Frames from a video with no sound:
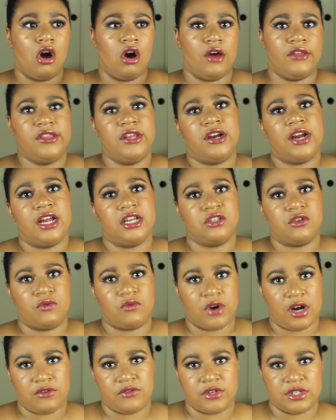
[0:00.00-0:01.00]
on there as a
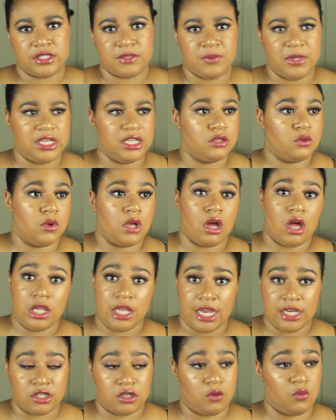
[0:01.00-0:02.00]
reference, because we all
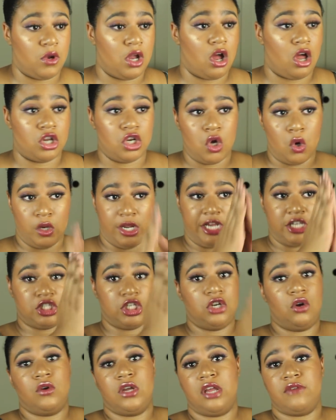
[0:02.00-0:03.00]
liked her, we all know like
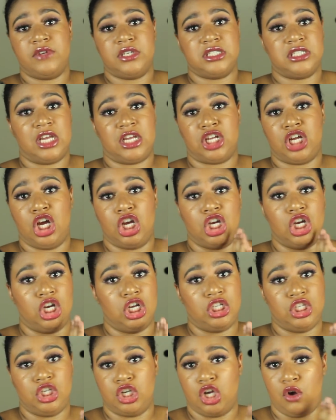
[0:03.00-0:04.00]
she gonna give us like a
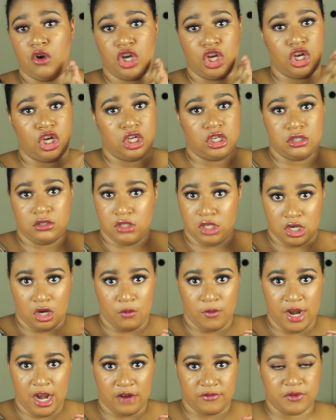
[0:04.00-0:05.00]
good
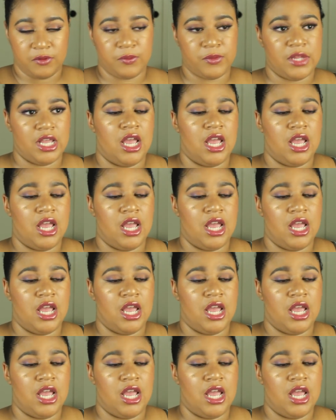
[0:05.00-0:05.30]
whatever.